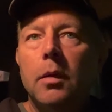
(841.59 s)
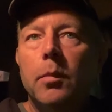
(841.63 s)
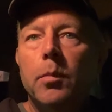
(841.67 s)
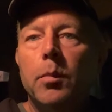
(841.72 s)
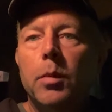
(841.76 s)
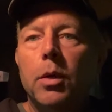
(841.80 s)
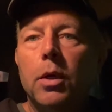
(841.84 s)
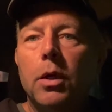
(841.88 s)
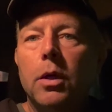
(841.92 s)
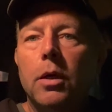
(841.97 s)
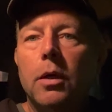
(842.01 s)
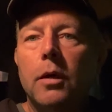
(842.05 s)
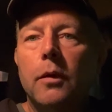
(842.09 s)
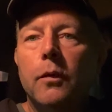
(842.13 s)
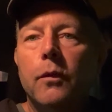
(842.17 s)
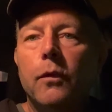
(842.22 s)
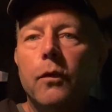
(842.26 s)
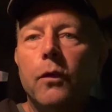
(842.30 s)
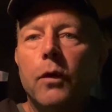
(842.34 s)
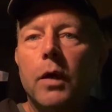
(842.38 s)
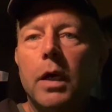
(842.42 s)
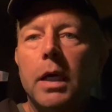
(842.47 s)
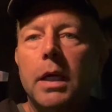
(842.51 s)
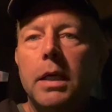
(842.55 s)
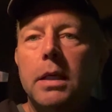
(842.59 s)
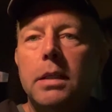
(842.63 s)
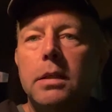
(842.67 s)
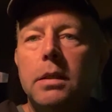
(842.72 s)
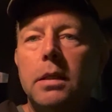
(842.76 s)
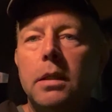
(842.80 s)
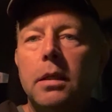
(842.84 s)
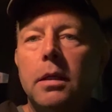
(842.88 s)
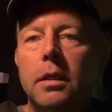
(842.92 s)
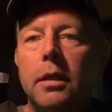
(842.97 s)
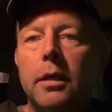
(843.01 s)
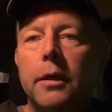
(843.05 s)
Burger and fries
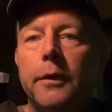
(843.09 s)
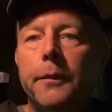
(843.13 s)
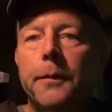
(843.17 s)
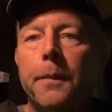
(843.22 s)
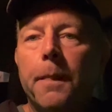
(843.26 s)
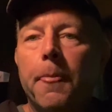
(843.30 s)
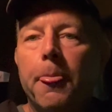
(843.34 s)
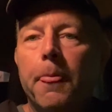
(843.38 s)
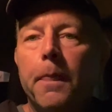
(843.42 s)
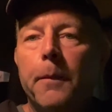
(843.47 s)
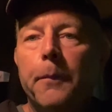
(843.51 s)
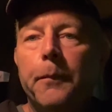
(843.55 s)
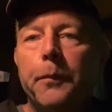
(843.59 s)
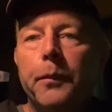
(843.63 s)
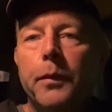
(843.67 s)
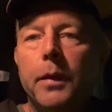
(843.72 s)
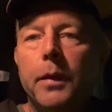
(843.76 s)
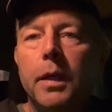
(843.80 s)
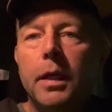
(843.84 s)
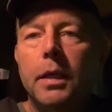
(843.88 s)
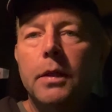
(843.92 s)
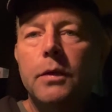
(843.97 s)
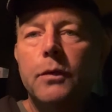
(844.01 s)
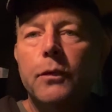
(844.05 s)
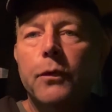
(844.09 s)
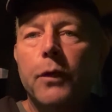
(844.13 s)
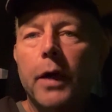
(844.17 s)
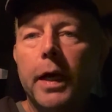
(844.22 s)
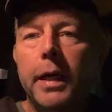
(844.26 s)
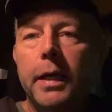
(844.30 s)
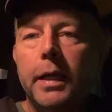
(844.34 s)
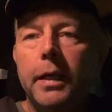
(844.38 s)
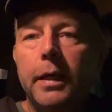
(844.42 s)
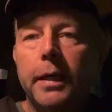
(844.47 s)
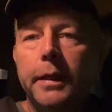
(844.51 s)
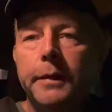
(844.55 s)
in there. It's
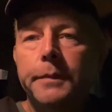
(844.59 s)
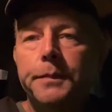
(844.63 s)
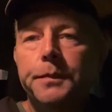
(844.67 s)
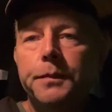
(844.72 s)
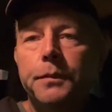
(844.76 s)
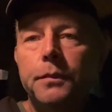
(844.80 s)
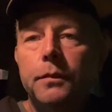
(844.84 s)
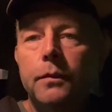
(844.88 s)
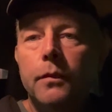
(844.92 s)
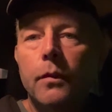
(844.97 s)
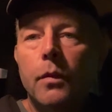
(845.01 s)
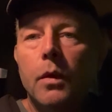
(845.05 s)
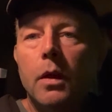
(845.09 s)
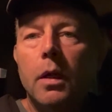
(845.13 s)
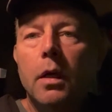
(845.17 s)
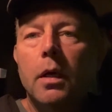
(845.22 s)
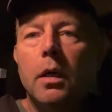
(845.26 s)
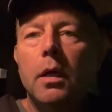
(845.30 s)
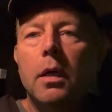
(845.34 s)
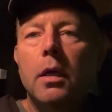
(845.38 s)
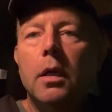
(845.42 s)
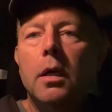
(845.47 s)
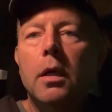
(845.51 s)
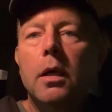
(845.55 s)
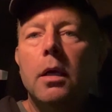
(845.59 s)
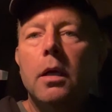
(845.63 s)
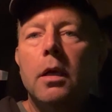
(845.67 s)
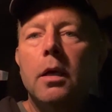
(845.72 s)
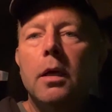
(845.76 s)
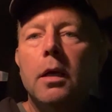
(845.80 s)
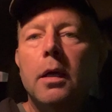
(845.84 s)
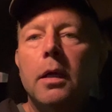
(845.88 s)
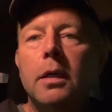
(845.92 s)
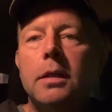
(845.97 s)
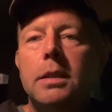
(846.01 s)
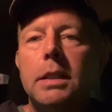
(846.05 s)
Friday night,
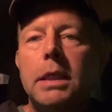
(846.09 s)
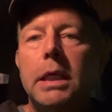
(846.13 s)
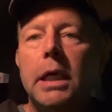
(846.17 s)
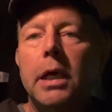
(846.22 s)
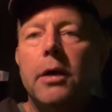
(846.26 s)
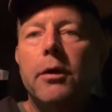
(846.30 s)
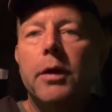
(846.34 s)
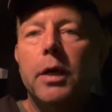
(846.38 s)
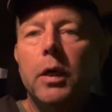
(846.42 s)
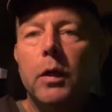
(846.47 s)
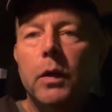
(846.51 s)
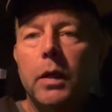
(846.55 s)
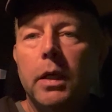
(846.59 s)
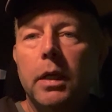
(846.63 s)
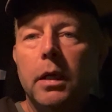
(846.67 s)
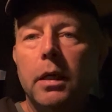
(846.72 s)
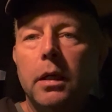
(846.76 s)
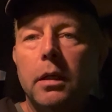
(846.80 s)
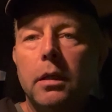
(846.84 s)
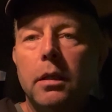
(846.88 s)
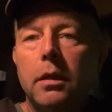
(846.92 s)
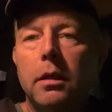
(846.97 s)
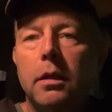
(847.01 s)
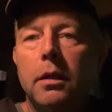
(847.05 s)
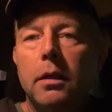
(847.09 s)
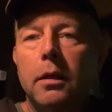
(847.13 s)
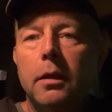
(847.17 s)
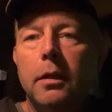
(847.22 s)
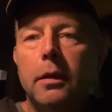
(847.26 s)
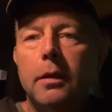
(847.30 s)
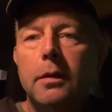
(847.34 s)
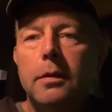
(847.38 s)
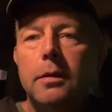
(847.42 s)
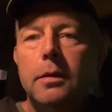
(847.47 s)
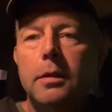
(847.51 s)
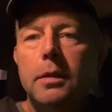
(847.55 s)
and it's karaoke night.
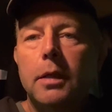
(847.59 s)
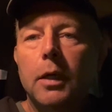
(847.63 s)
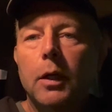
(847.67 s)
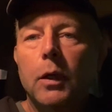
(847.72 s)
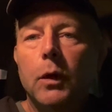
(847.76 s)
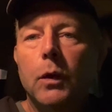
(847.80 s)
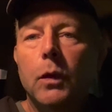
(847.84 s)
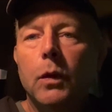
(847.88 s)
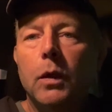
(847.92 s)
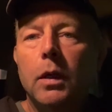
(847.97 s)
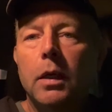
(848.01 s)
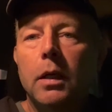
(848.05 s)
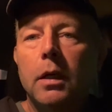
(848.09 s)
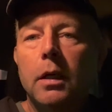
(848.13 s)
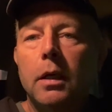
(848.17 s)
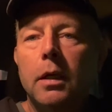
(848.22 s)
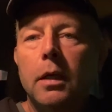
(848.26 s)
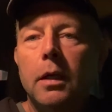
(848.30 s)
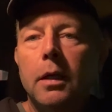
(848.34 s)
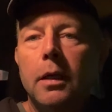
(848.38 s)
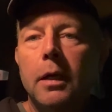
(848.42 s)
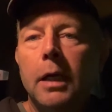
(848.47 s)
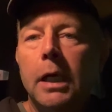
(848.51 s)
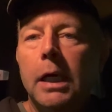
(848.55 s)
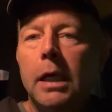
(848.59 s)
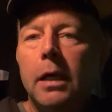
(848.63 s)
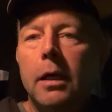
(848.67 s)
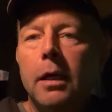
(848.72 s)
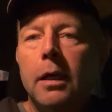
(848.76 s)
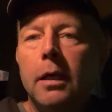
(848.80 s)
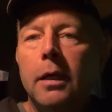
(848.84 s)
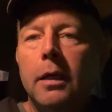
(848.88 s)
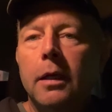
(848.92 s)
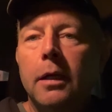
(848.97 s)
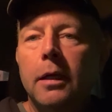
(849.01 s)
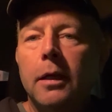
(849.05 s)
So
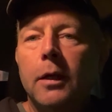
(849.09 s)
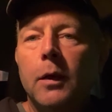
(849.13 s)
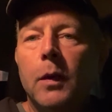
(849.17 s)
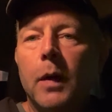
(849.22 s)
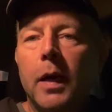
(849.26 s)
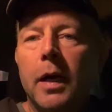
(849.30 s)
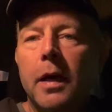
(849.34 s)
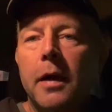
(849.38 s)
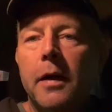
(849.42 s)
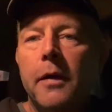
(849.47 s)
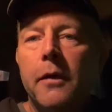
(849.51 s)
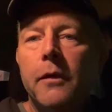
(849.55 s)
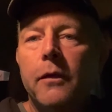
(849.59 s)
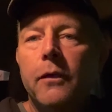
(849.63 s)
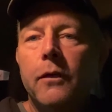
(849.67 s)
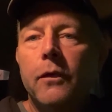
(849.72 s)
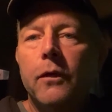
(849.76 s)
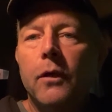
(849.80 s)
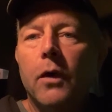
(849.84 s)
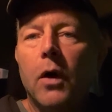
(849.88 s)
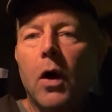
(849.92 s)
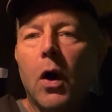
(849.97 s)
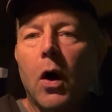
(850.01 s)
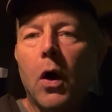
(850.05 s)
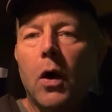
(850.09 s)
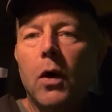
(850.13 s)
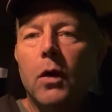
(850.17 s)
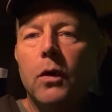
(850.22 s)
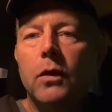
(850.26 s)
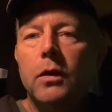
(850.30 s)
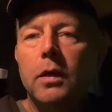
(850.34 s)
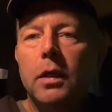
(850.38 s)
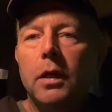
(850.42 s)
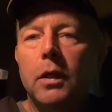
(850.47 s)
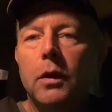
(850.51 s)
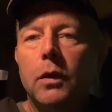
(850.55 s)
you have all
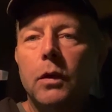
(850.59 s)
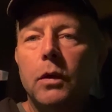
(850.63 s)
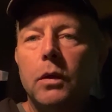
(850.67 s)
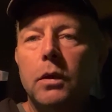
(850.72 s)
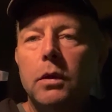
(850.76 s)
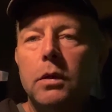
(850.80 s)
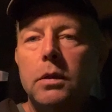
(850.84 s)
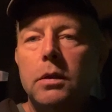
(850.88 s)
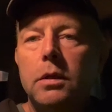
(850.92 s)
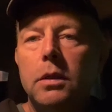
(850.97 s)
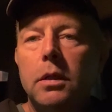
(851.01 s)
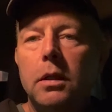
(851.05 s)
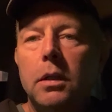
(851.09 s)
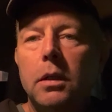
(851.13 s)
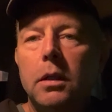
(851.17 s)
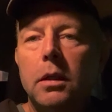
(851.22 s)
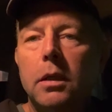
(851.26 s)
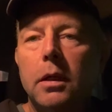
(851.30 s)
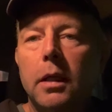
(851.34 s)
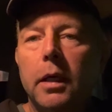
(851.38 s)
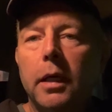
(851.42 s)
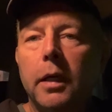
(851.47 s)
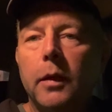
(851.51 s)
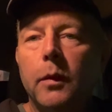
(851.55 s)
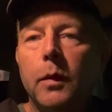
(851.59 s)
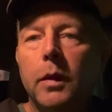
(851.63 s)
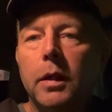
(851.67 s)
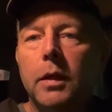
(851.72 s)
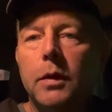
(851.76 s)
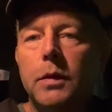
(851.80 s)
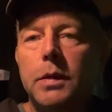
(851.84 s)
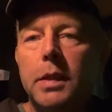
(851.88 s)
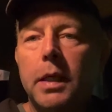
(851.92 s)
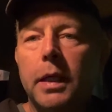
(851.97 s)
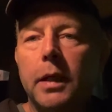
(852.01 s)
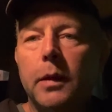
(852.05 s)
the locals, anyone
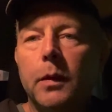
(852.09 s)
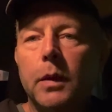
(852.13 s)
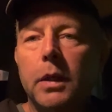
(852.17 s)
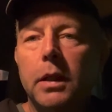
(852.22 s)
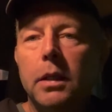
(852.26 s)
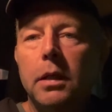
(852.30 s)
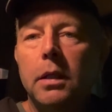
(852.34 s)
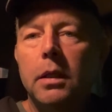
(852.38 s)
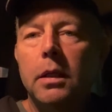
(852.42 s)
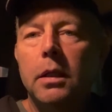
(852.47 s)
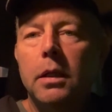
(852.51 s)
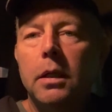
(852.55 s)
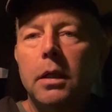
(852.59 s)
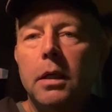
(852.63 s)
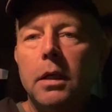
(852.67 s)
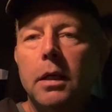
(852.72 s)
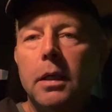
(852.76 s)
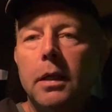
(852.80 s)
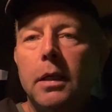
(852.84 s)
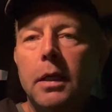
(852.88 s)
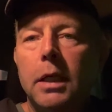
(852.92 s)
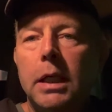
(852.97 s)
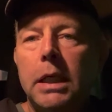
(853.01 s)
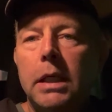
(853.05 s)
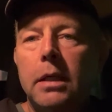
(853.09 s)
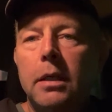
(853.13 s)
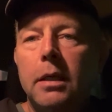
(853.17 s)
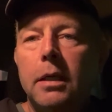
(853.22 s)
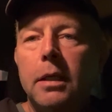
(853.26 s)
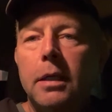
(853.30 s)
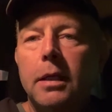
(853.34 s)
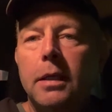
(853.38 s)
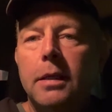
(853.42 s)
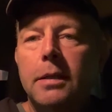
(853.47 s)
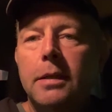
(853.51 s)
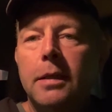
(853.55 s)
who's anyone,
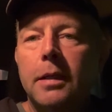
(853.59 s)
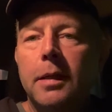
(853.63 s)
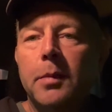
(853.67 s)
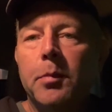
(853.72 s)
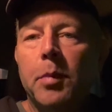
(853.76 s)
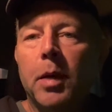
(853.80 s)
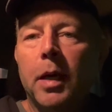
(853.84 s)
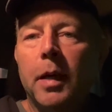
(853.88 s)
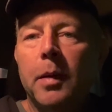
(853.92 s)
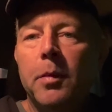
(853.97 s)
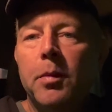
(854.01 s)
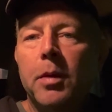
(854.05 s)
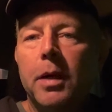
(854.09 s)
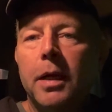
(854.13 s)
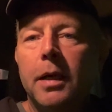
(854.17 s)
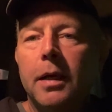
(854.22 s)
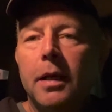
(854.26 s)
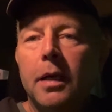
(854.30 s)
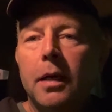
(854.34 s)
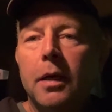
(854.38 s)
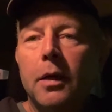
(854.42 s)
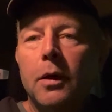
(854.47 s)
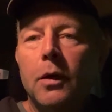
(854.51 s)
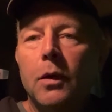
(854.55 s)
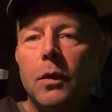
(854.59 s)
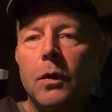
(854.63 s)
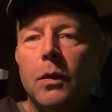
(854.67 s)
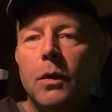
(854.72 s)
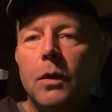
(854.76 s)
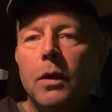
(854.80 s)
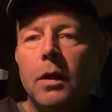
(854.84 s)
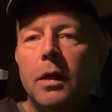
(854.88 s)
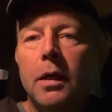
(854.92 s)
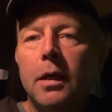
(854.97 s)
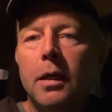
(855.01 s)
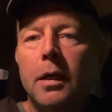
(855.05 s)
is in the pub right now,
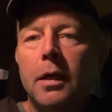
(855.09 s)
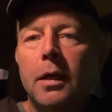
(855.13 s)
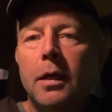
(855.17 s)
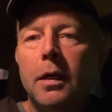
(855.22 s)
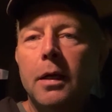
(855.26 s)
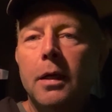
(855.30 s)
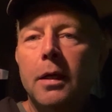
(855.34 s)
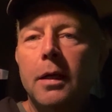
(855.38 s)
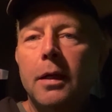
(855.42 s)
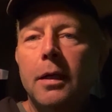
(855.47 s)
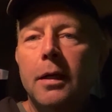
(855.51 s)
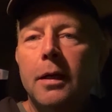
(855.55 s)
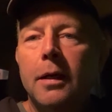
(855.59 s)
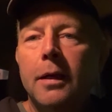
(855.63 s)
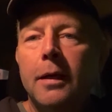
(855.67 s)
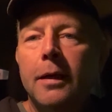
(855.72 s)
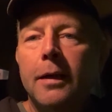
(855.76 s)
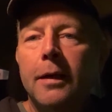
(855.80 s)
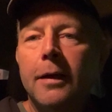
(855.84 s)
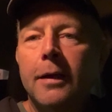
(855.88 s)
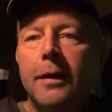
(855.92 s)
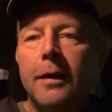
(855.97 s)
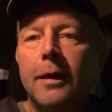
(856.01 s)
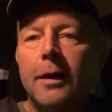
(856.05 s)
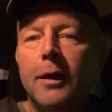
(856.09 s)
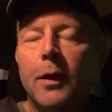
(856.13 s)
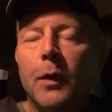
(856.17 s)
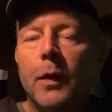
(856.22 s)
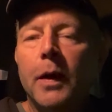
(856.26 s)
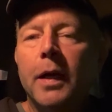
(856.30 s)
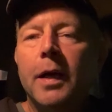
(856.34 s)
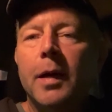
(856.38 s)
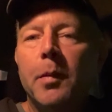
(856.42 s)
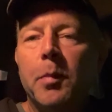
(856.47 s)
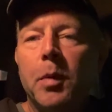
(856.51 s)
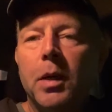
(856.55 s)

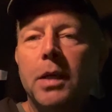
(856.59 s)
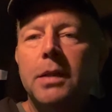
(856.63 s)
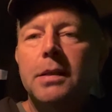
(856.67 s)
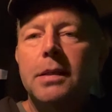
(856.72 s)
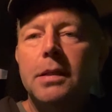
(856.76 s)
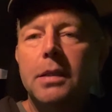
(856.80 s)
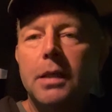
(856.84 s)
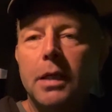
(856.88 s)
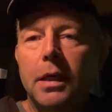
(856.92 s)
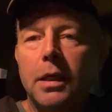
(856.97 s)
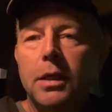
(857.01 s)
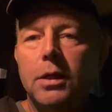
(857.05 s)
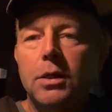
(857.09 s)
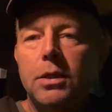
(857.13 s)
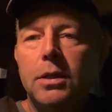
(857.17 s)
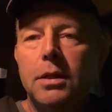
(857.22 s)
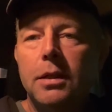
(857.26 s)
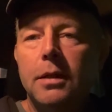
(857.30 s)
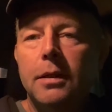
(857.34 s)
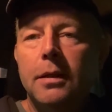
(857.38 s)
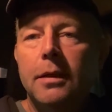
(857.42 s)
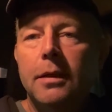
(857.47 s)
going up on stage